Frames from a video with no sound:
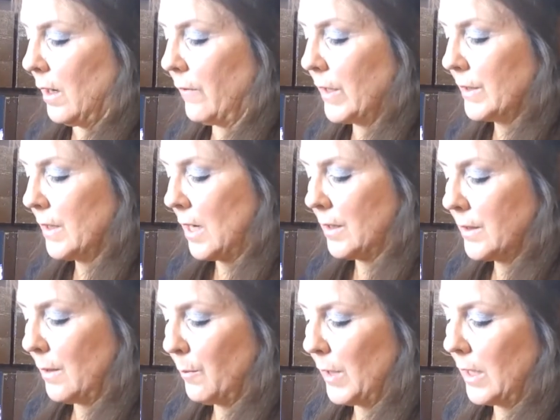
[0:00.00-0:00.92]
If it's
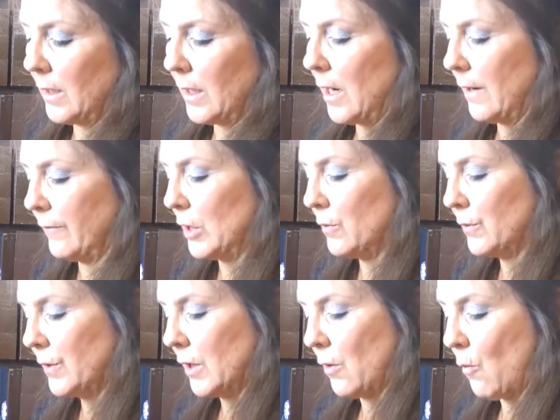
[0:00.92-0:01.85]
not something that I've
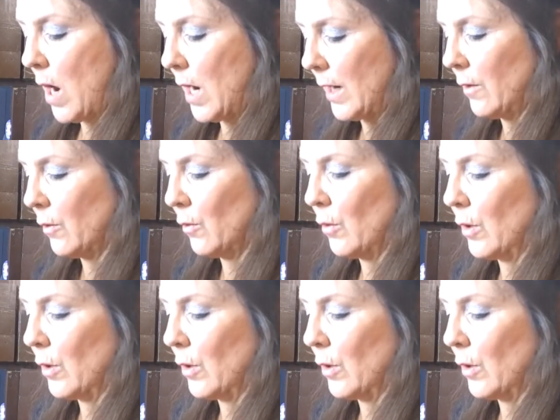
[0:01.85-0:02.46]
used in a while